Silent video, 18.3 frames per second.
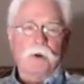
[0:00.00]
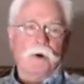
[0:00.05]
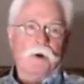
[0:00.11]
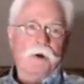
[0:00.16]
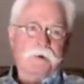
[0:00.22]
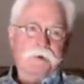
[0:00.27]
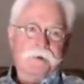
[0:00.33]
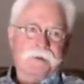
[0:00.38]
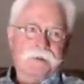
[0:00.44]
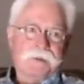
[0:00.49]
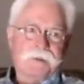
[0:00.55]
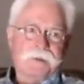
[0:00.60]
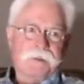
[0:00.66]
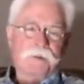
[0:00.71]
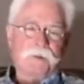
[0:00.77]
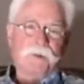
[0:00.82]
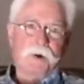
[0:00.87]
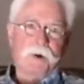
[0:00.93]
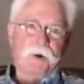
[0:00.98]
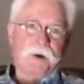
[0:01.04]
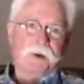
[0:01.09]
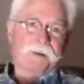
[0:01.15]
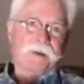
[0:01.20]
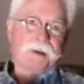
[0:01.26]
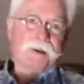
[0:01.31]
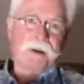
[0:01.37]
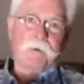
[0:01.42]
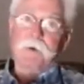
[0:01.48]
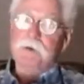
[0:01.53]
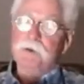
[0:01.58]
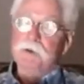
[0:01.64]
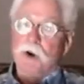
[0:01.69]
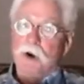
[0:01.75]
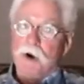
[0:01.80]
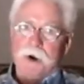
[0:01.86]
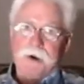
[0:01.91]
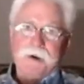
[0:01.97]
because the jury is not a
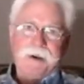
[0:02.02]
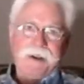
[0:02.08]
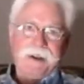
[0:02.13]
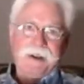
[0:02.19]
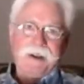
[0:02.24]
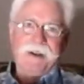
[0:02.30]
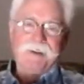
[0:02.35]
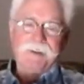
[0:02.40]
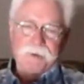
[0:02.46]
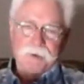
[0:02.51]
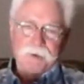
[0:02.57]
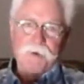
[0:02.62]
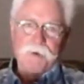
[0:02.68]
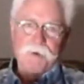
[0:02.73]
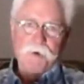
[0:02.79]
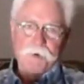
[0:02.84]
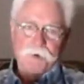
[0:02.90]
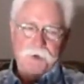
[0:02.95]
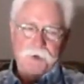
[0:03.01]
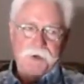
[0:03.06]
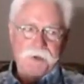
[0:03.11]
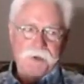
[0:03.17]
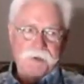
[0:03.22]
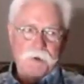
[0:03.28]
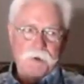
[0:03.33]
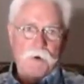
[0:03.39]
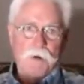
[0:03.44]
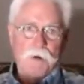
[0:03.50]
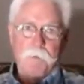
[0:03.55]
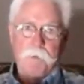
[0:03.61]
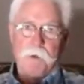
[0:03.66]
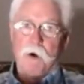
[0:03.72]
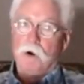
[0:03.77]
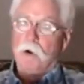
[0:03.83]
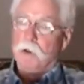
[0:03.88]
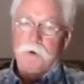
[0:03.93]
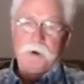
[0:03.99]
majority institution. It's
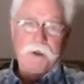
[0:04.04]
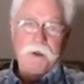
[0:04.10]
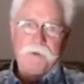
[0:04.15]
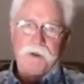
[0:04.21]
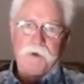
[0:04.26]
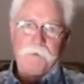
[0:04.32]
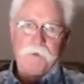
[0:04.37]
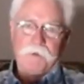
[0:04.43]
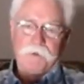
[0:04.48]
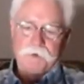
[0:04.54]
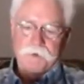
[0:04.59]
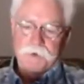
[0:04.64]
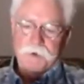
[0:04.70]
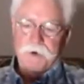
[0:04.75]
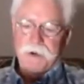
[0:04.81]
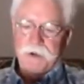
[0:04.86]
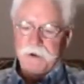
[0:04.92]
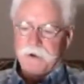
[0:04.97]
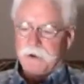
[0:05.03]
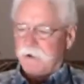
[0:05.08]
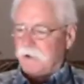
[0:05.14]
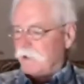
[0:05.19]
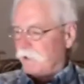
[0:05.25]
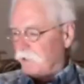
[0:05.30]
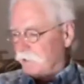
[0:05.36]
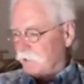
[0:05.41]
all or nothing with the jury.